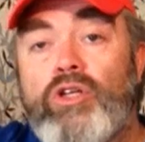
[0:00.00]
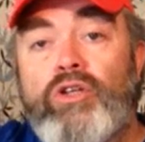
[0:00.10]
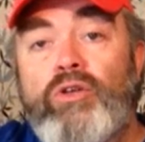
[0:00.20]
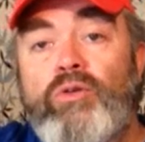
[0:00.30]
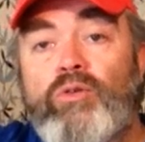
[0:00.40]

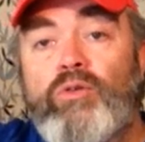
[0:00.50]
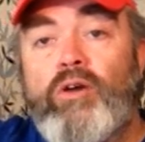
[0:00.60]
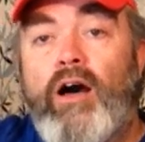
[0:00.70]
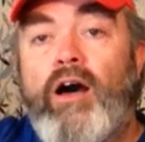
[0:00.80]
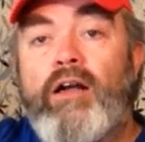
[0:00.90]
You
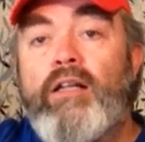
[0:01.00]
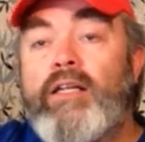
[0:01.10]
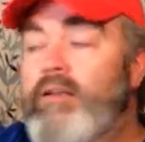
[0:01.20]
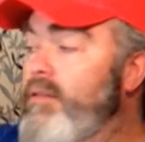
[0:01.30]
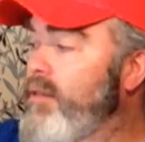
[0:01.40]
are
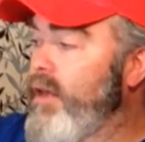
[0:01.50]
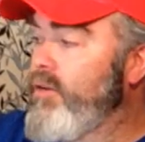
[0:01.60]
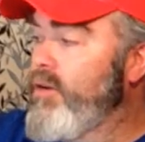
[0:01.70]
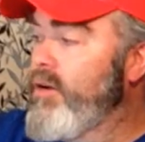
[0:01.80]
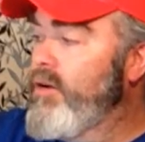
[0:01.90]
Little
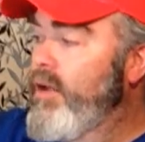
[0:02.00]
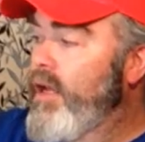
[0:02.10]
Thunder,